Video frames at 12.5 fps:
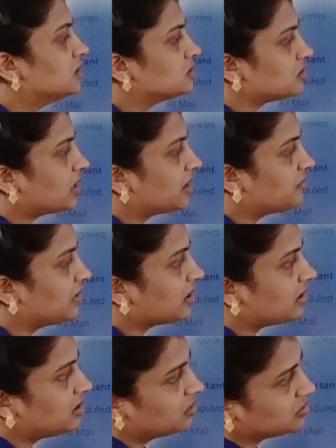So that we
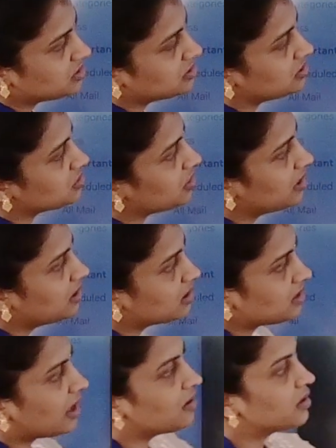can use. So
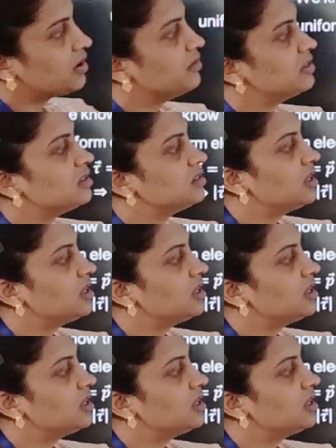here they have given the